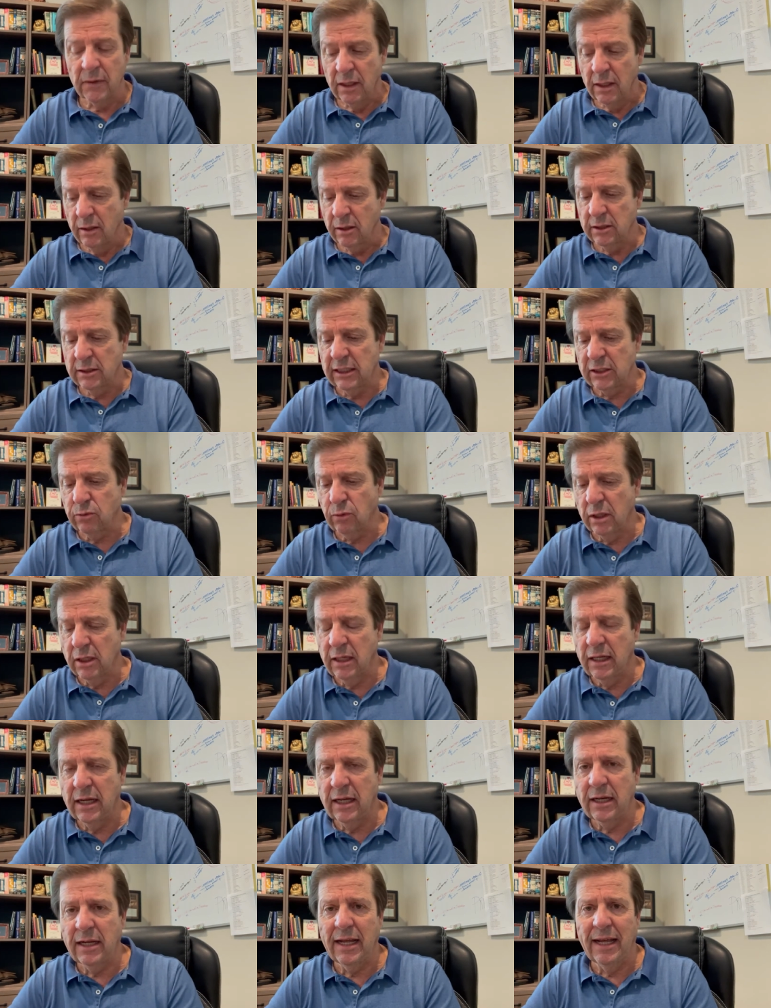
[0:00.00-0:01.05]
because that's what
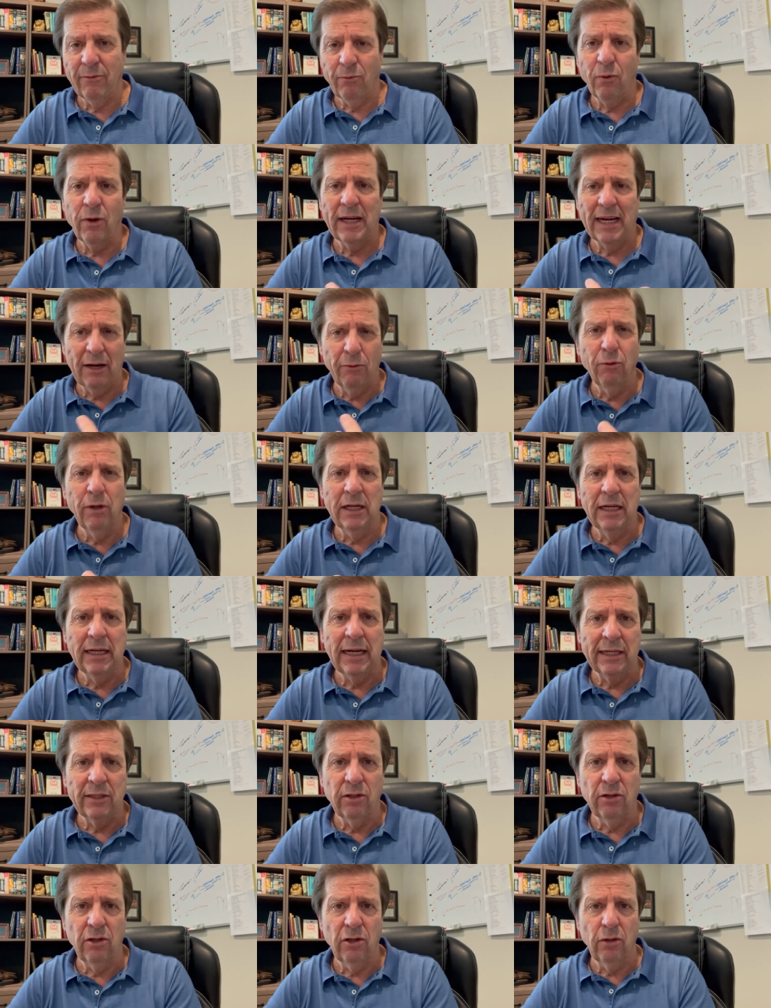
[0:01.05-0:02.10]
I, of what I really like
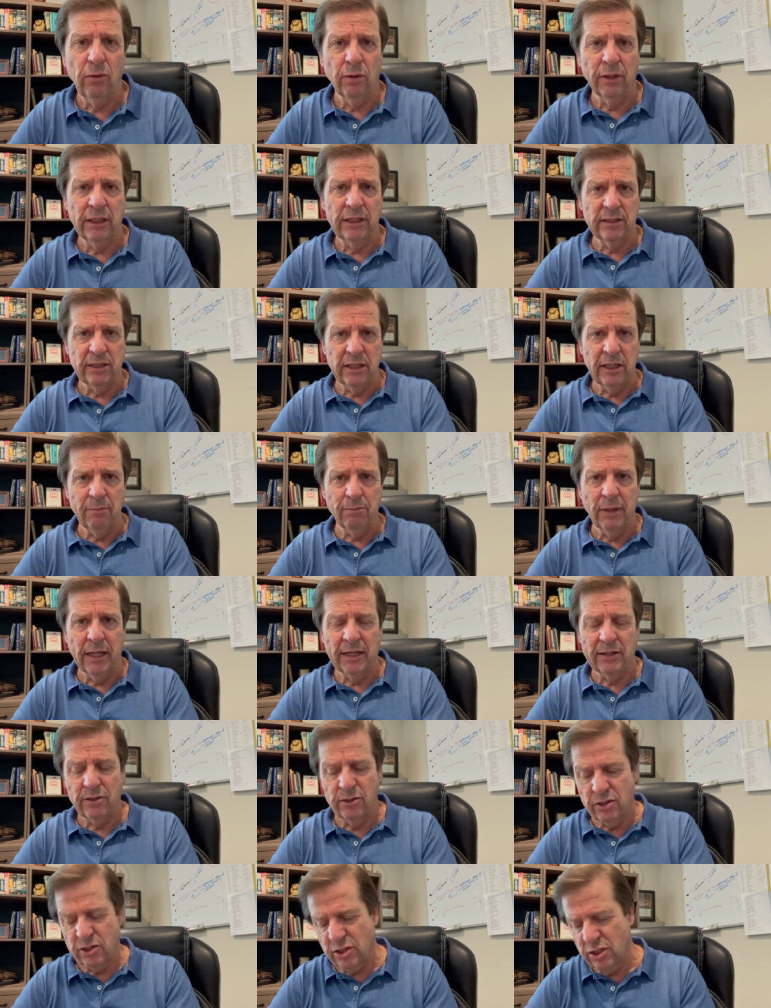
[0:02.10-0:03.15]
to do on these e-blasts,
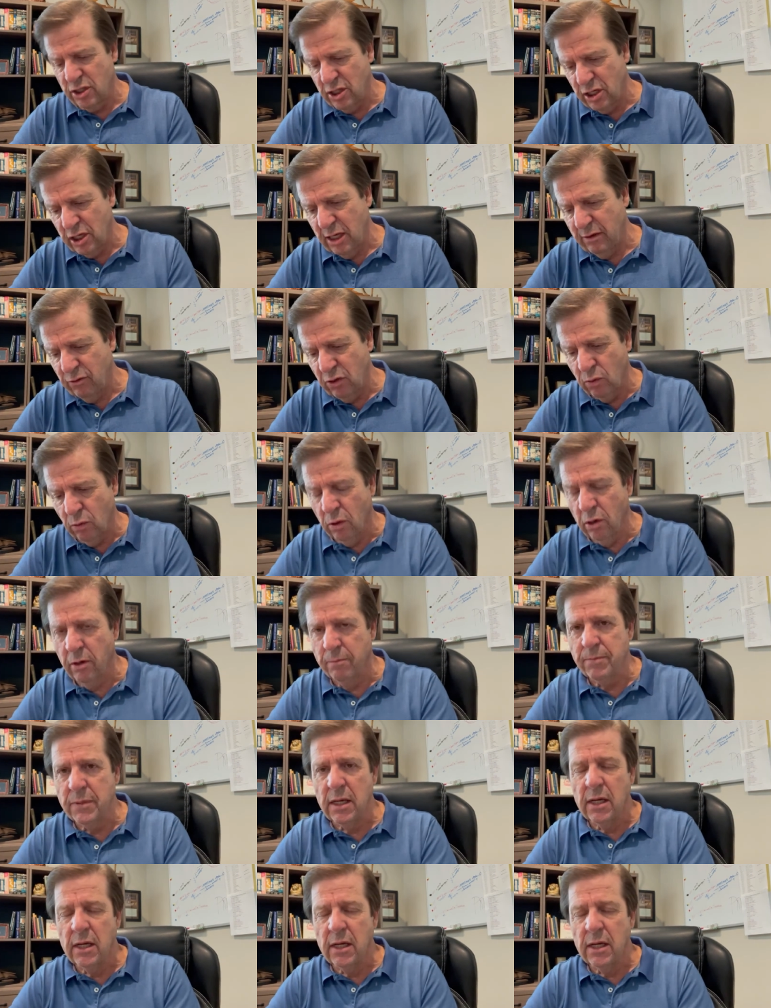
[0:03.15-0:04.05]
just to give you a word.